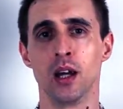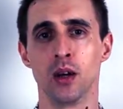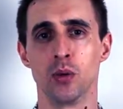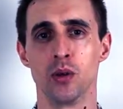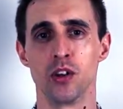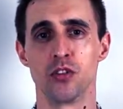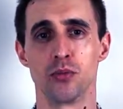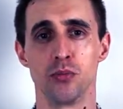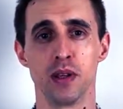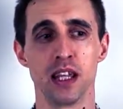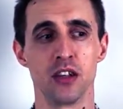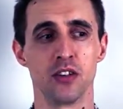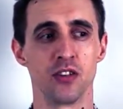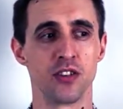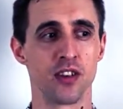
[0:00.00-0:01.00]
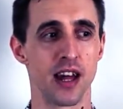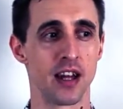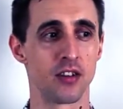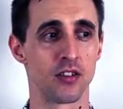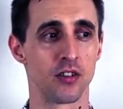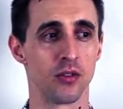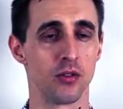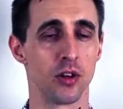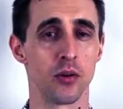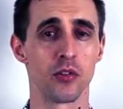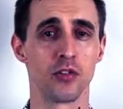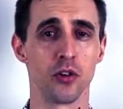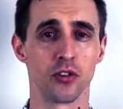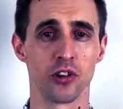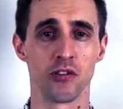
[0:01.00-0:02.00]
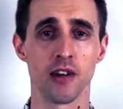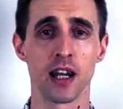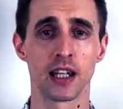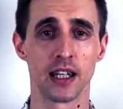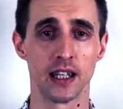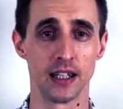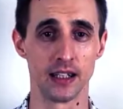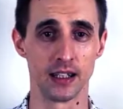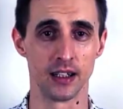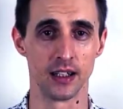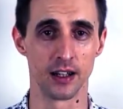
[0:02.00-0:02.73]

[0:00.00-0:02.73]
which means that although it's not directly